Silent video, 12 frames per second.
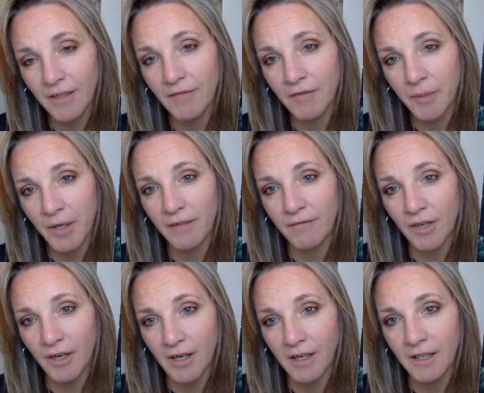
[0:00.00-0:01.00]
a part of your
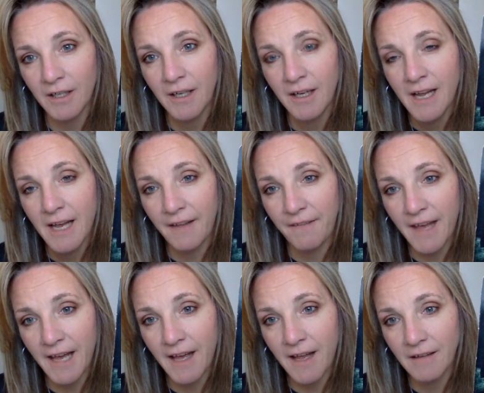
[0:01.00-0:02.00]
heart. And
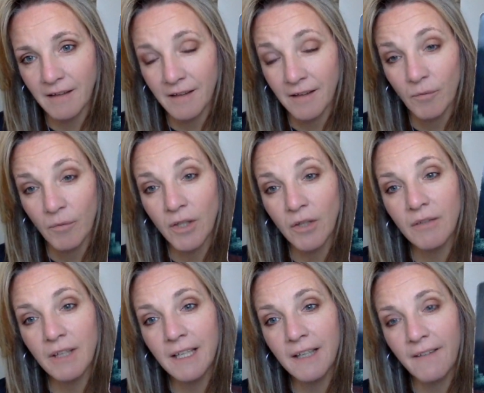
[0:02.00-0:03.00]
then when you
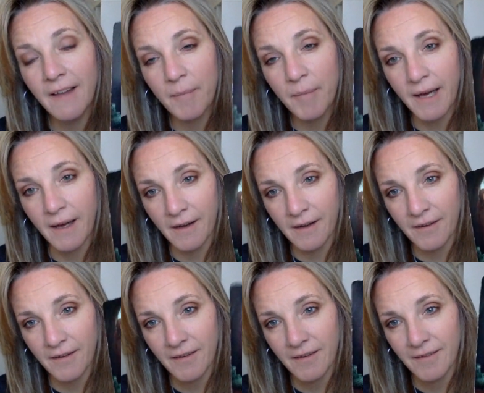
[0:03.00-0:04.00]
need that back,
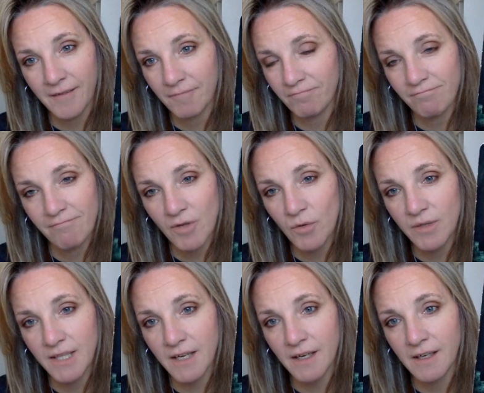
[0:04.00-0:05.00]
who's
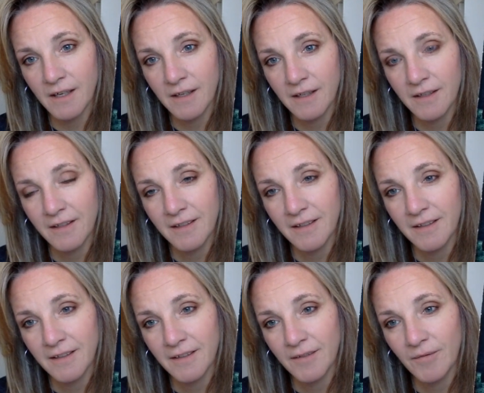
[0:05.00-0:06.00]
there?
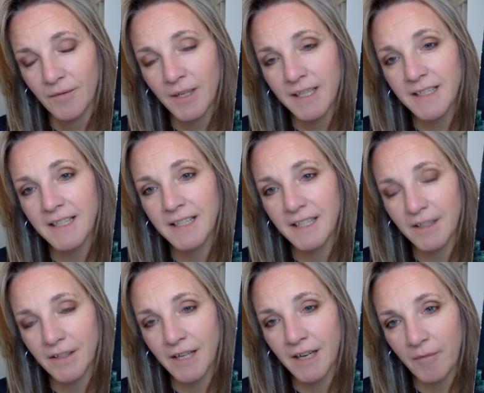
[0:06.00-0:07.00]
What is it that
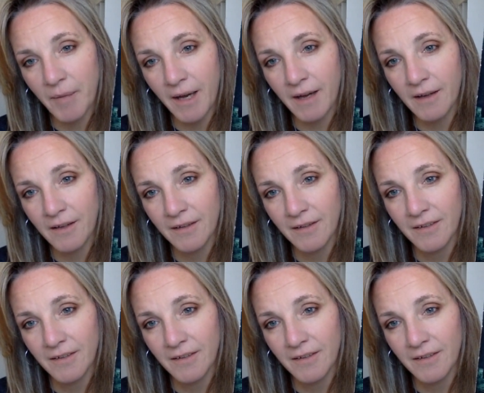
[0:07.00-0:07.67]
you're getting back?